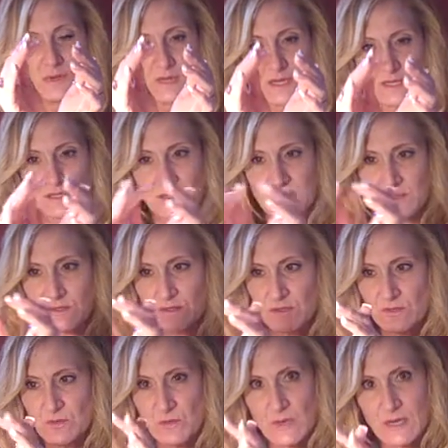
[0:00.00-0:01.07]
gets
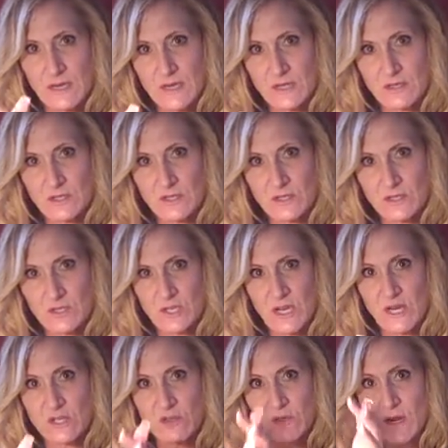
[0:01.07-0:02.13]
excreted into the
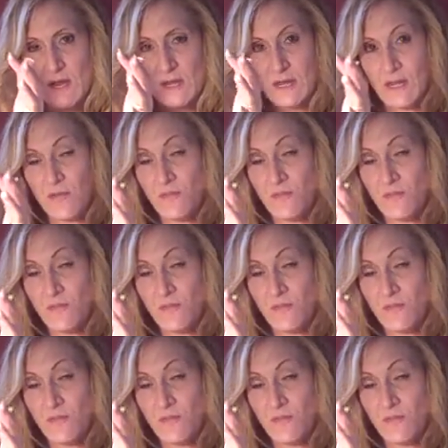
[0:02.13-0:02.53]
GI tract,